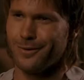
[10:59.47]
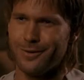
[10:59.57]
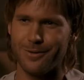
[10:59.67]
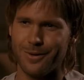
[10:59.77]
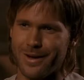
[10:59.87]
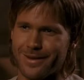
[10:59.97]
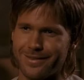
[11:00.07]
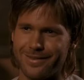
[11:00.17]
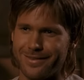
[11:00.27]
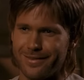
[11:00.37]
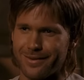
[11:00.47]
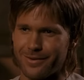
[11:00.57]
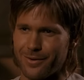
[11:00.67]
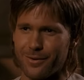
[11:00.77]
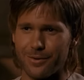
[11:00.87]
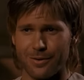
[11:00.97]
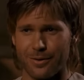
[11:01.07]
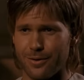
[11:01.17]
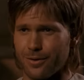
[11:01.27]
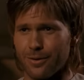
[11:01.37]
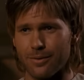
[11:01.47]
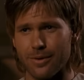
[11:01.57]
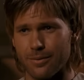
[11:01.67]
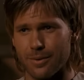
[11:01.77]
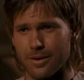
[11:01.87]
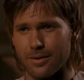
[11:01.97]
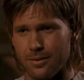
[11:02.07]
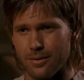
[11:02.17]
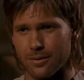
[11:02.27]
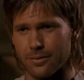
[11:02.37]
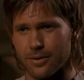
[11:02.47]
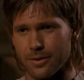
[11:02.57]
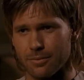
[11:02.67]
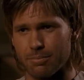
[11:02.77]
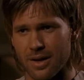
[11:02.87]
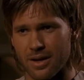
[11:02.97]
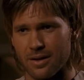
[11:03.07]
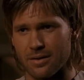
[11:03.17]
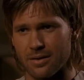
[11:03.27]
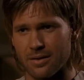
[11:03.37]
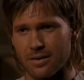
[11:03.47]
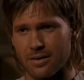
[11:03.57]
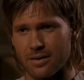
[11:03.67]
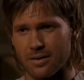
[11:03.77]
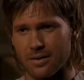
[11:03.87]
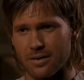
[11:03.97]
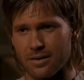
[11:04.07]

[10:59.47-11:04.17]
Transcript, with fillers: You act as though you're the only one who feels pain. What?